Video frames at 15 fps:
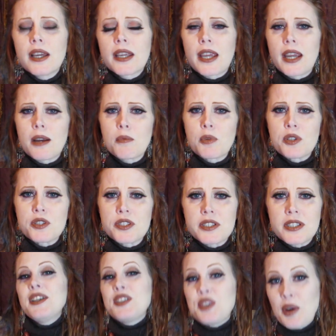cameras.
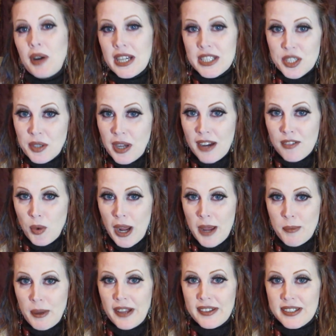So I do have white
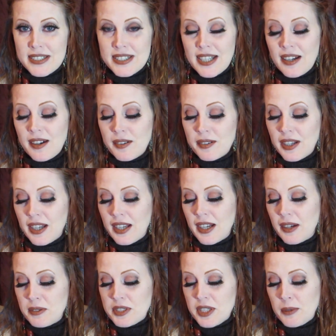balance down, and I
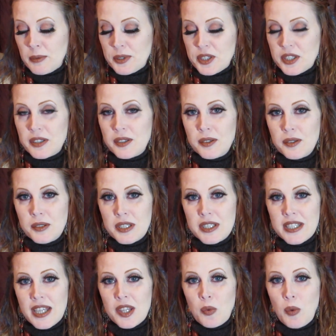was able to
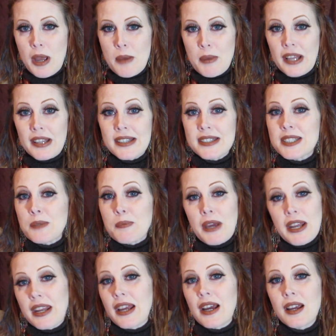set the white balance
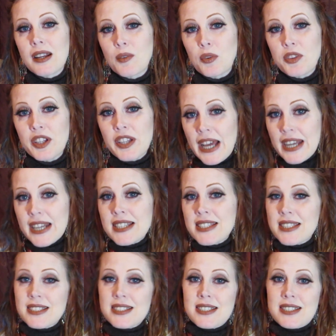depending on the lighting
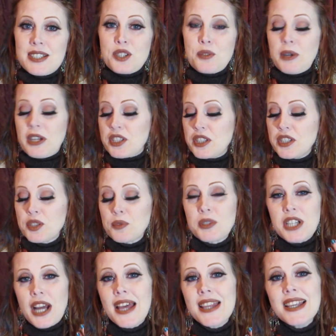situations, which
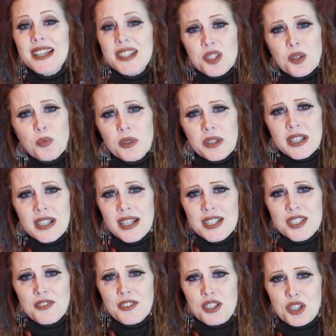I think is a really
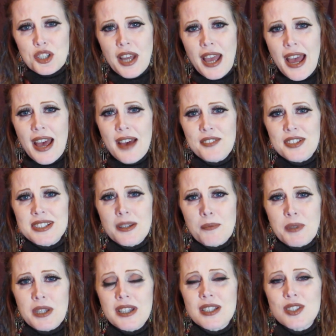nice feature to have in
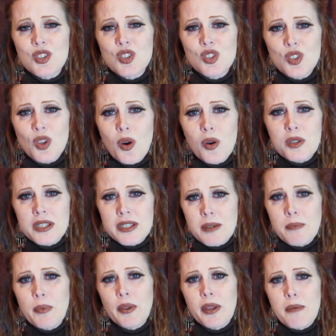something that's so
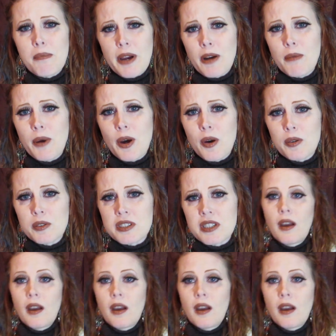simple and bare bones.